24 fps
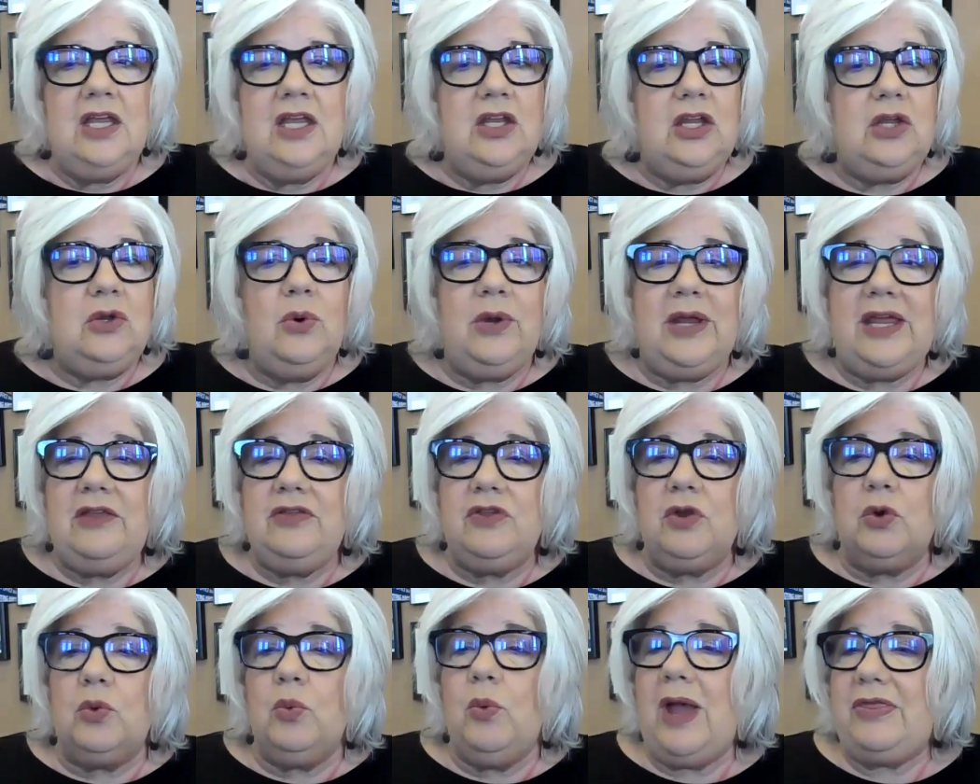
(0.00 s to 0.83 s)
You
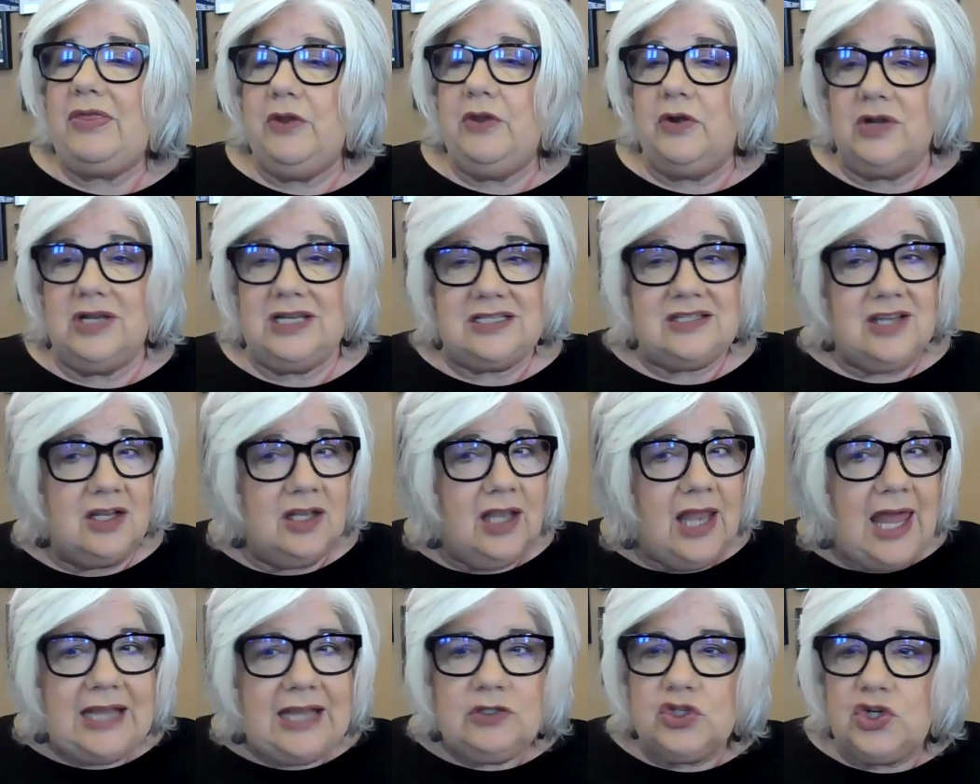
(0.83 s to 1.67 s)
either, whether it's
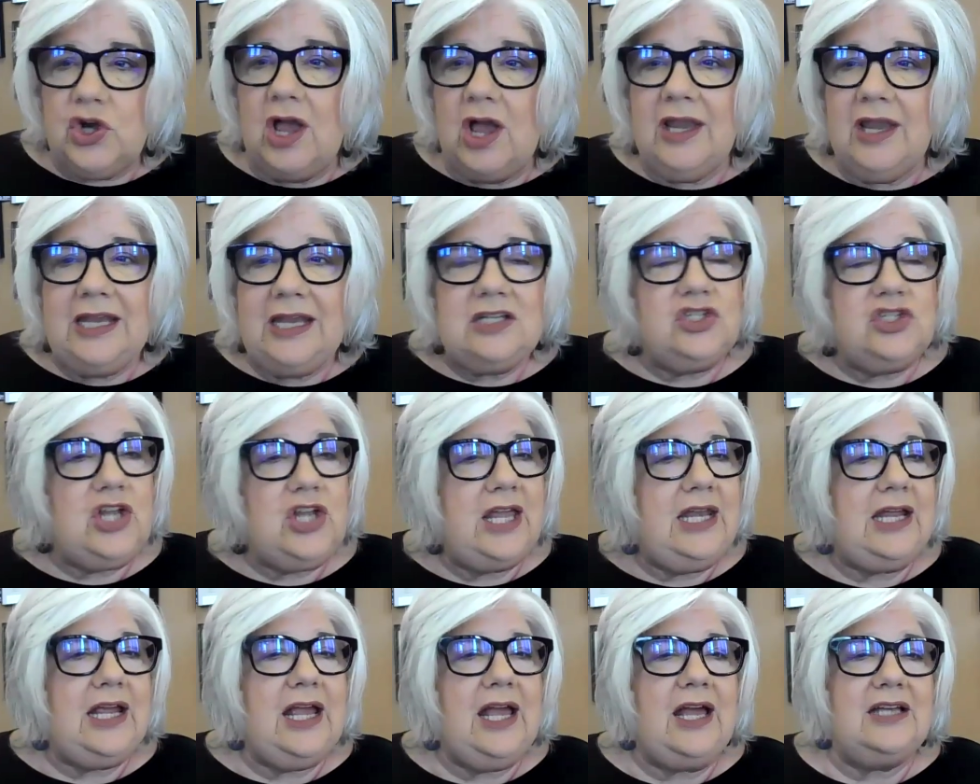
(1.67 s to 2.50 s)
electronic
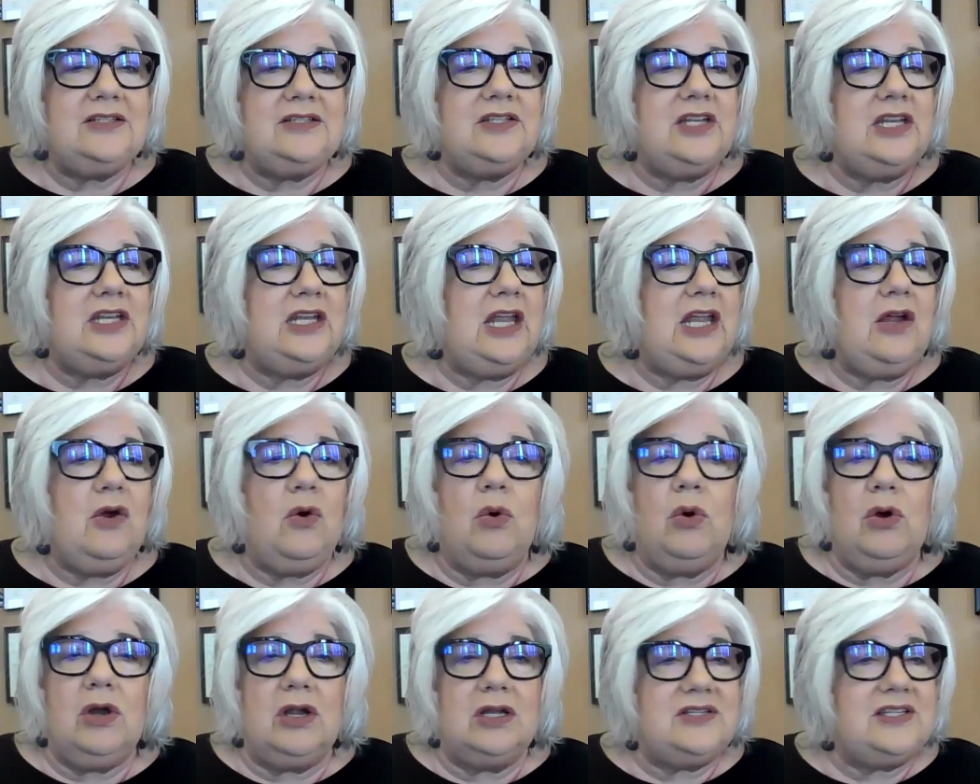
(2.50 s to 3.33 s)
chain of custody
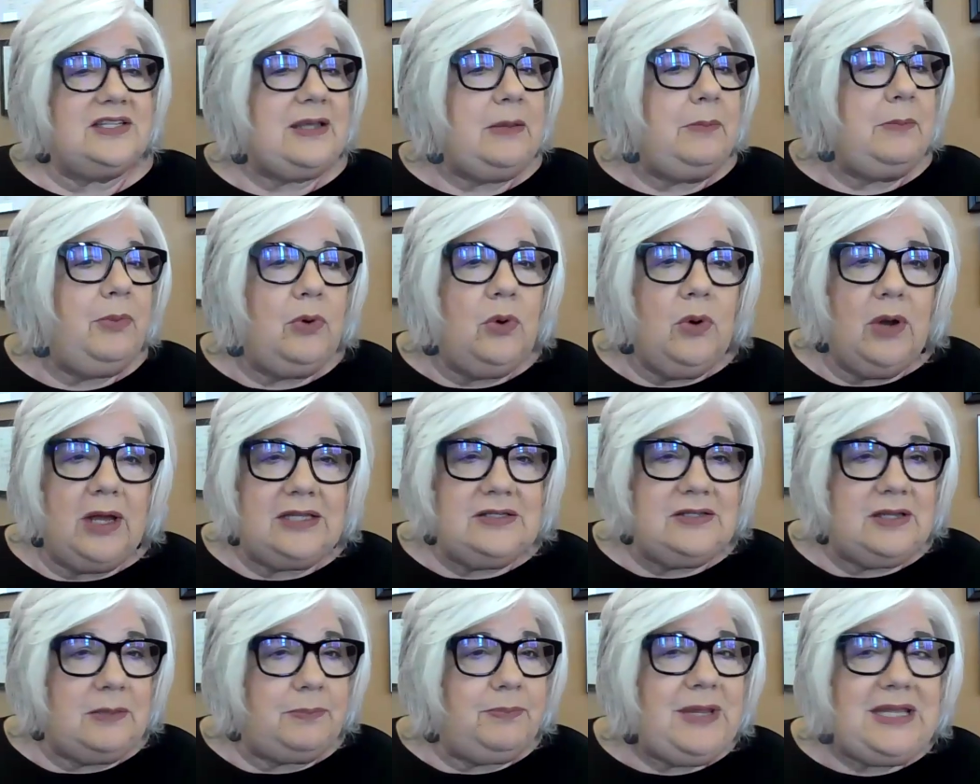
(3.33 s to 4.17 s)
or as simple
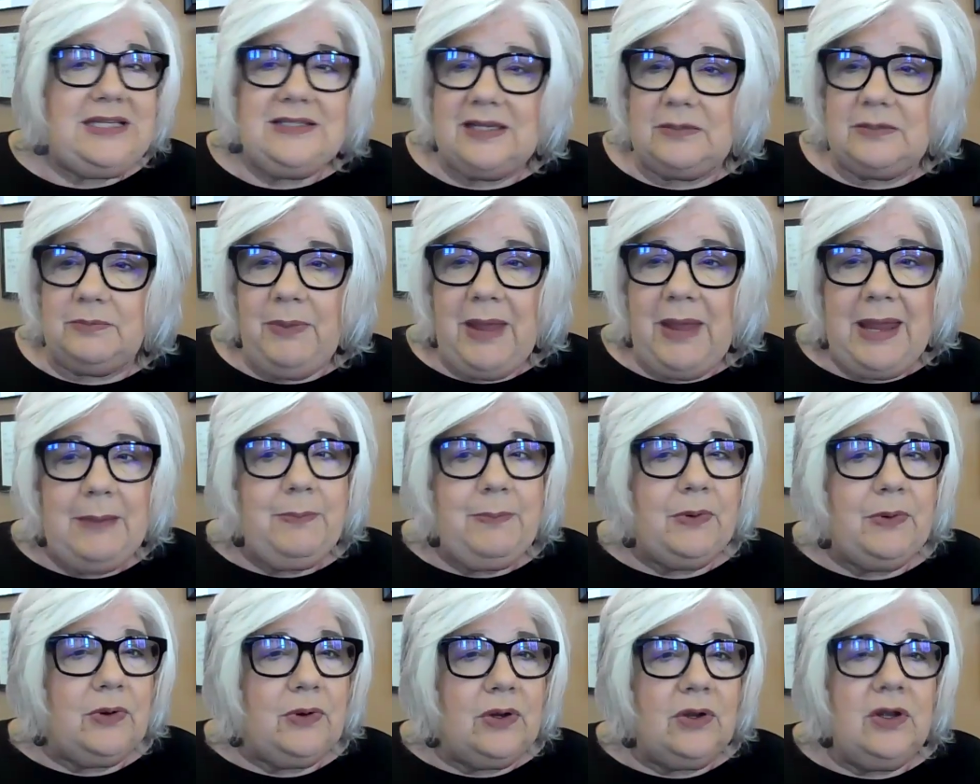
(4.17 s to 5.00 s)
as a piece of
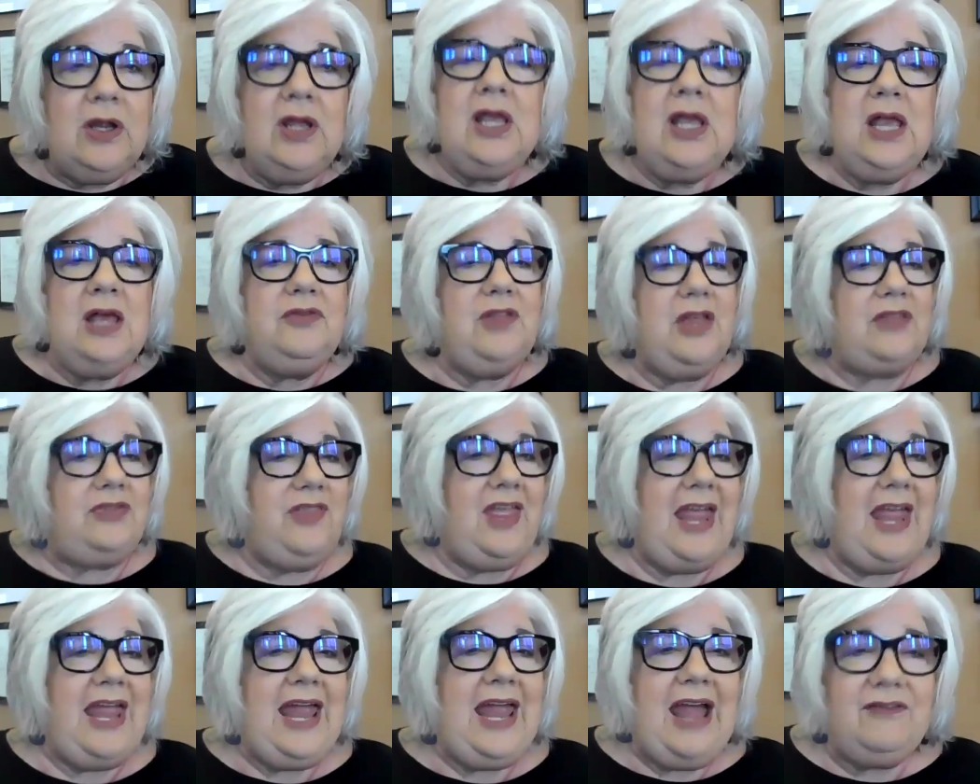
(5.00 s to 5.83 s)
paper that
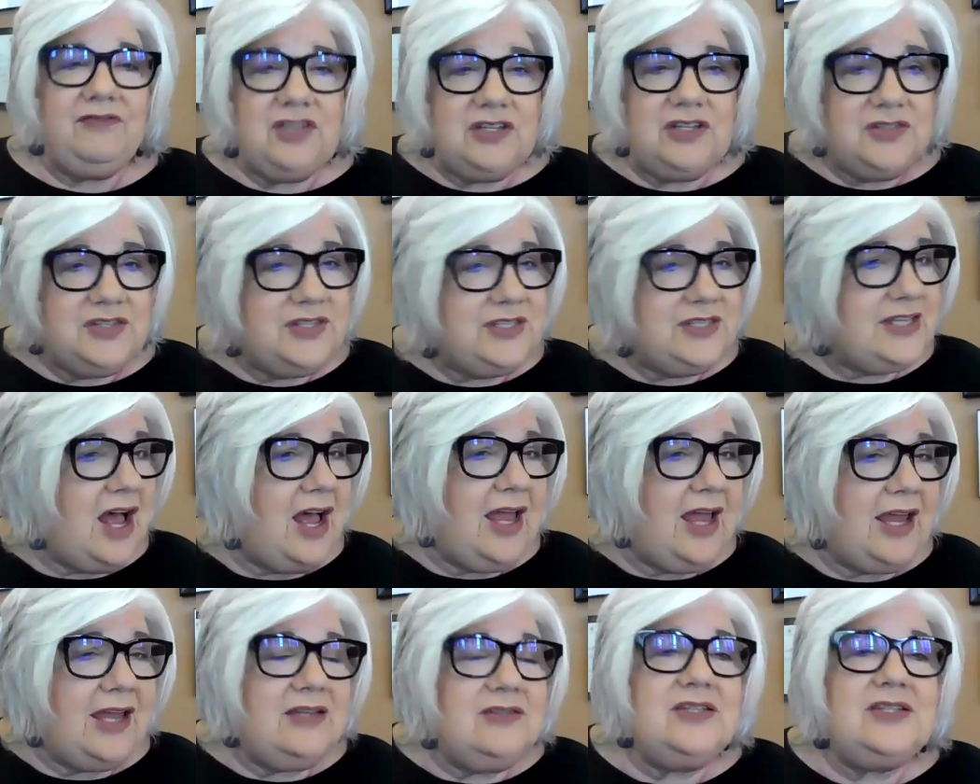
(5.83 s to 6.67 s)
they have to
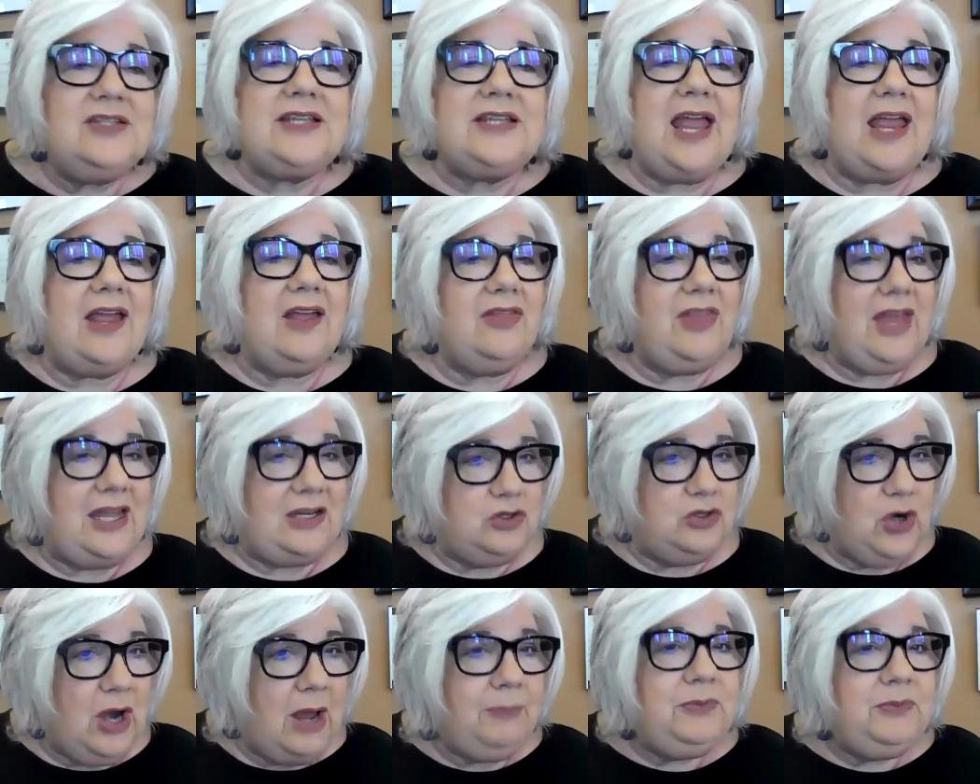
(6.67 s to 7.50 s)
sign saying they
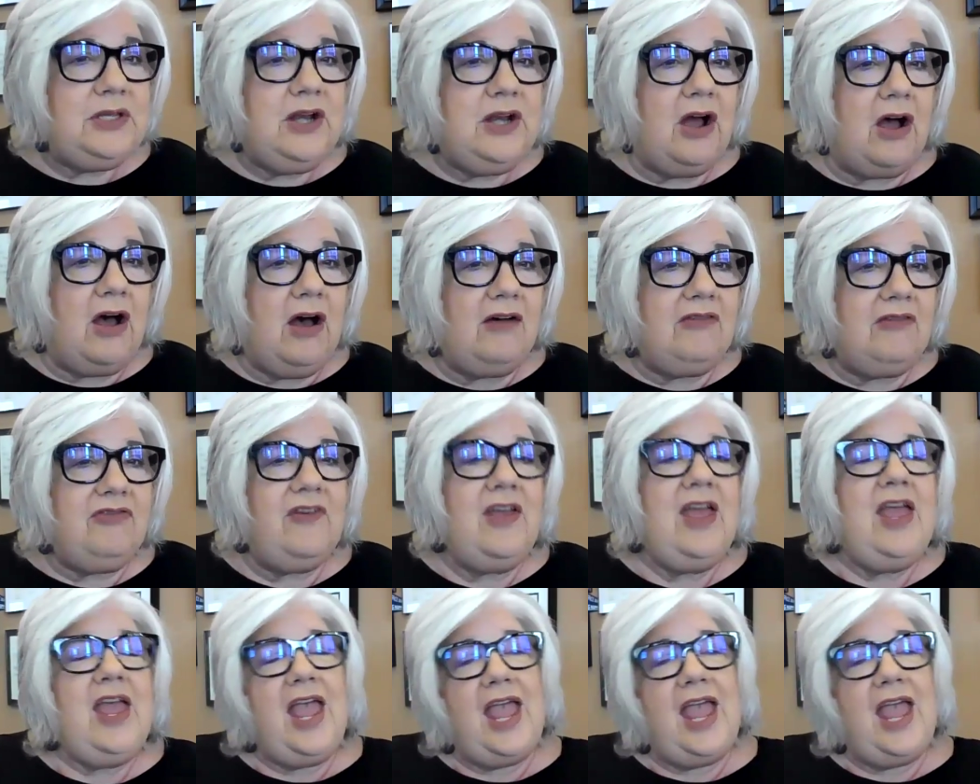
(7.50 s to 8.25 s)
dropped it off,